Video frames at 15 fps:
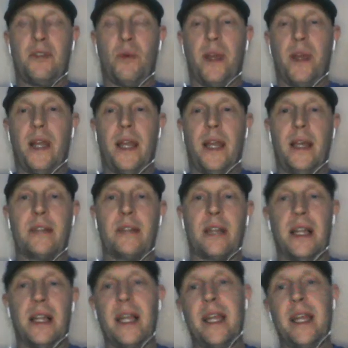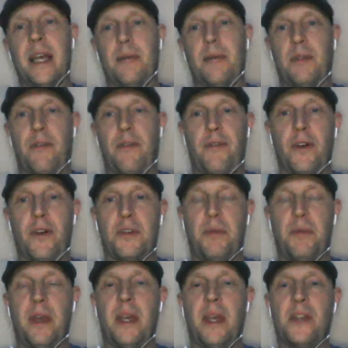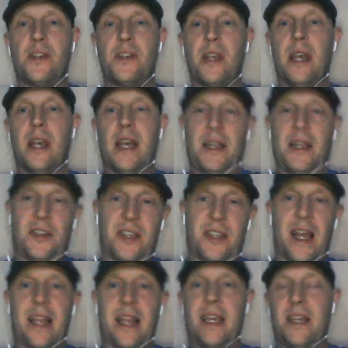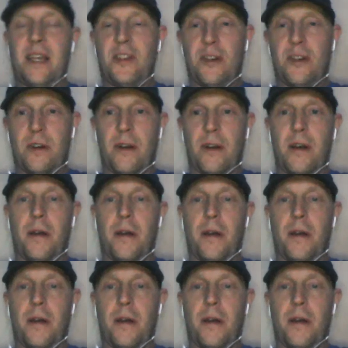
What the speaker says: between innings and leading up to first pitch. It just kind of gets your